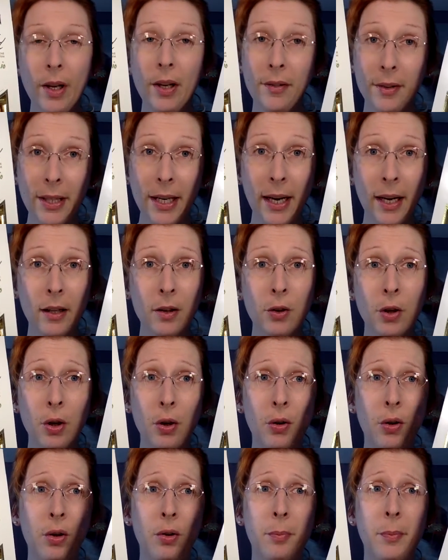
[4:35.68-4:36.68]
The
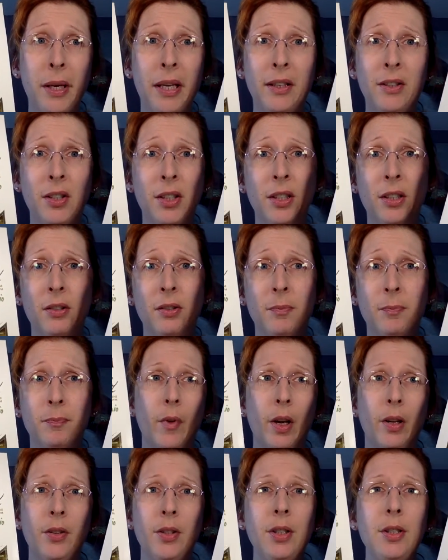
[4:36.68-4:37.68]
alcohol makes it,
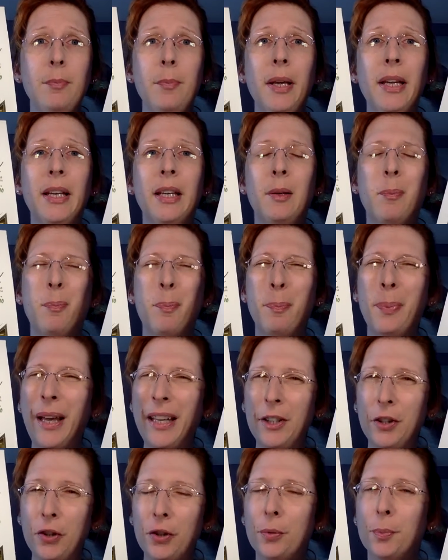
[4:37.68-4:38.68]
it doesn't make it
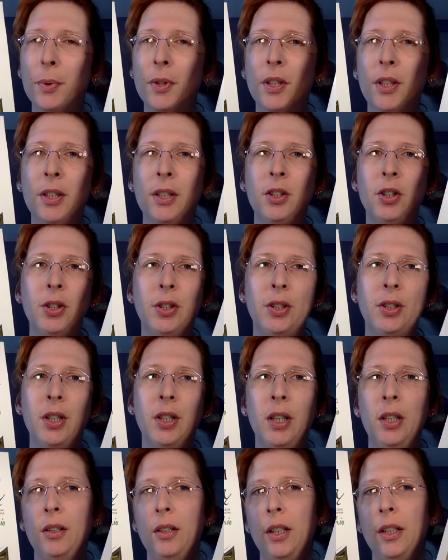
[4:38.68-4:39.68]
better, but it just,
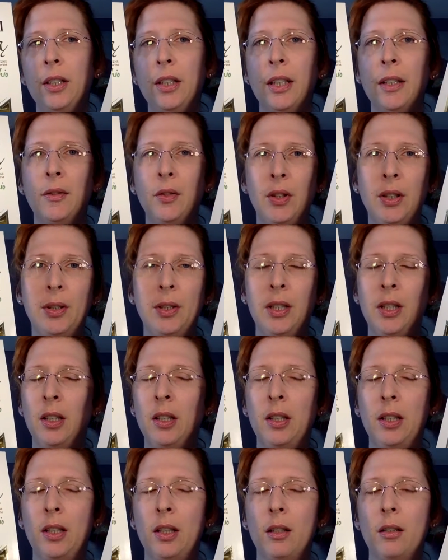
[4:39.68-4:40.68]
it gives it a
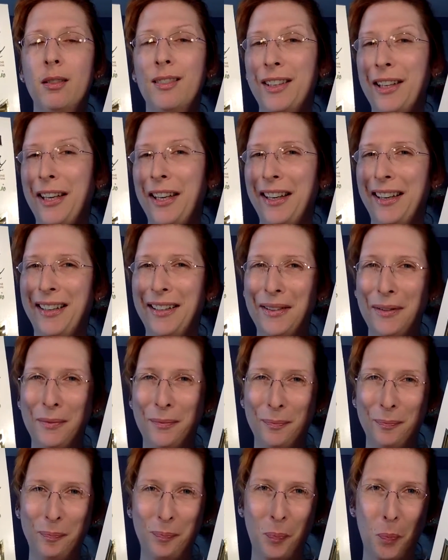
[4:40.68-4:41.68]
little kick.
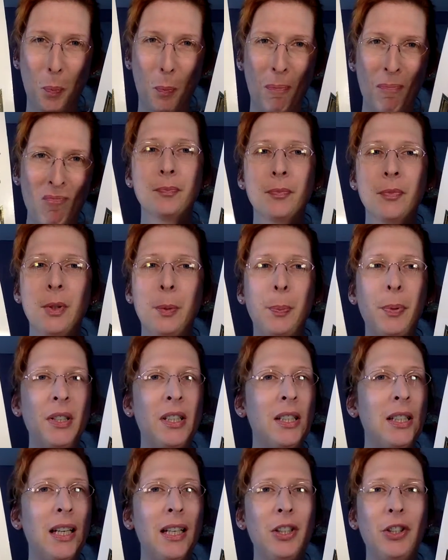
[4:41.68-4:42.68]
The
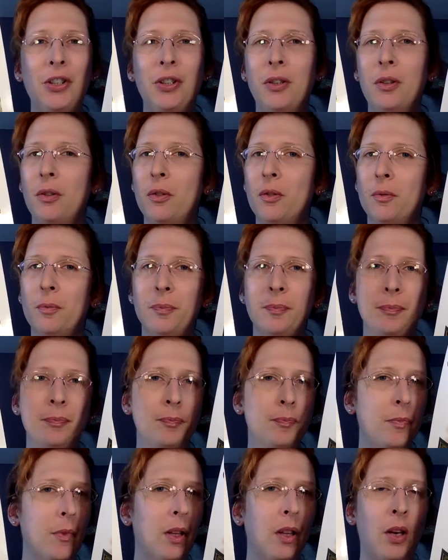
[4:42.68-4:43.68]
pistachio,
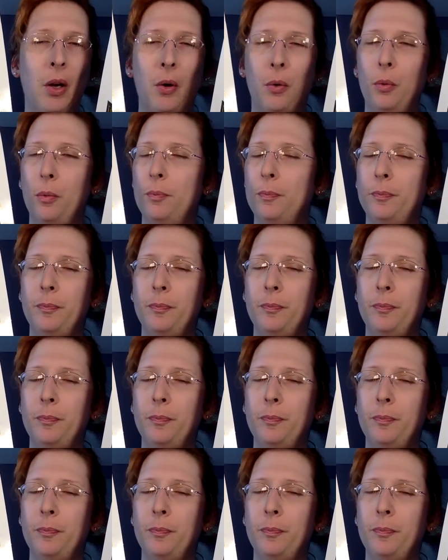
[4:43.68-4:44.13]
no.